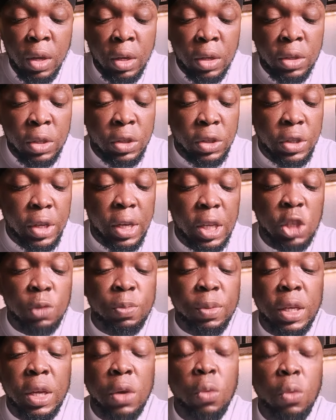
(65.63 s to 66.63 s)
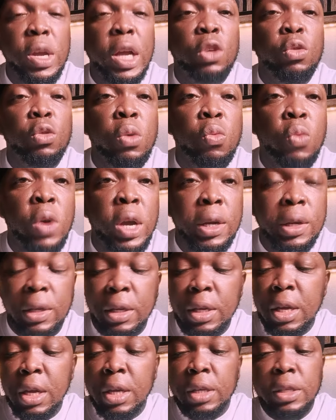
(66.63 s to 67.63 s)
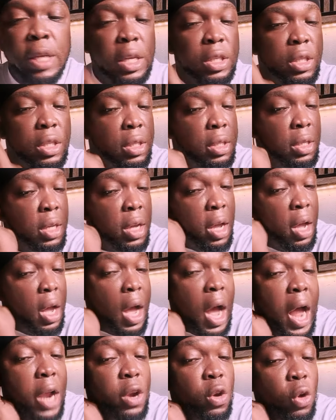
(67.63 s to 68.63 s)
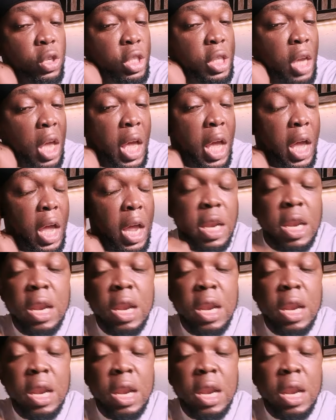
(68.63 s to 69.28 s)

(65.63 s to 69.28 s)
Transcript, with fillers: Sincerely speaking, we are doing well. Yes, I know say